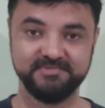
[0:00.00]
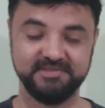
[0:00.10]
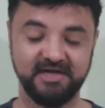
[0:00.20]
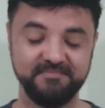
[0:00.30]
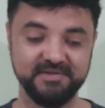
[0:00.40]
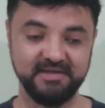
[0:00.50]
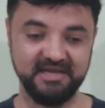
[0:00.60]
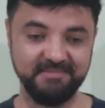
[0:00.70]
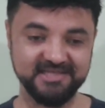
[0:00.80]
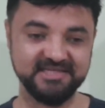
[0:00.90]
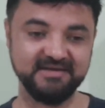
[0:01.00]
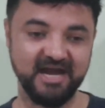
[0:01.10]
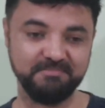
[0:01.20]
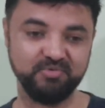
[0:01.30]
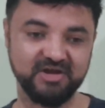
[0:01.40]
Yeah, imagine
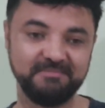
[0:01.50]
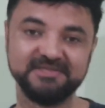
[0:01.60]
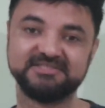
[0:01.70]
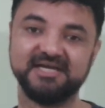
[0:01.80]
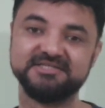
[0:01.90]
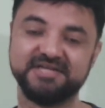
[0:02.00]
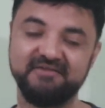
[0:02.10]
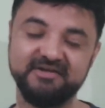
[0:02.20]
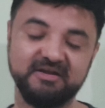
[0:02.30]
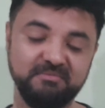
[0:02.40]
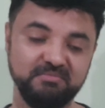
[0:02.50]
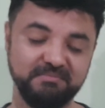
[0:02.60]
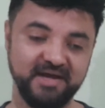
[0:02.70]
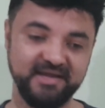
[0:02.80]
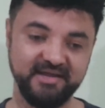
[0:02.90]
Nagpur ka bachcha is traveling to
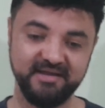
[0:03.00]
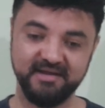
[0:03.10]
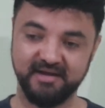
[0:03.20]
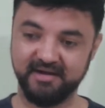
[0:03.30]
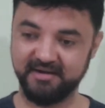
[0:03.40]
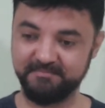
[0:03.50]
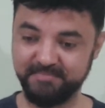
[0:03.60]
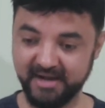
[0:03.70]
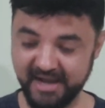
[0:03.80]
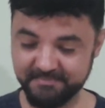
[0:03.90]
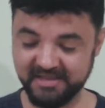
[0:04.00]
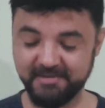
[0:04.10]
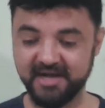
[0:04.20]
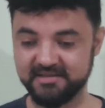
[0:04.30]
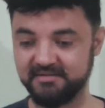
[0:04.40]
Mumbai,
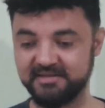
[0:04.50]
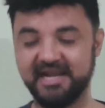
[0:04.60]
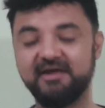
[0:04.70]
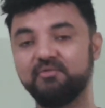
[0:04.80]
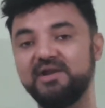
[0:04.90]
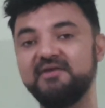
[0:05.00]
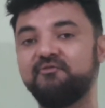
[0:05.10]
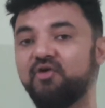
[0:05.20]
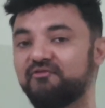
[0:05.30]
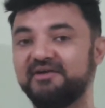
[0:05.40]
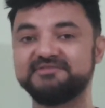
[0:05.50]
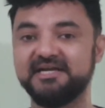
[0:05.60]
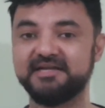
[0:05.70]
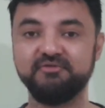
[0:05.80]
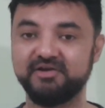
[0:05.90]
Ahmedabad, there are only 4-5
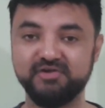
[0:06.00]
centers.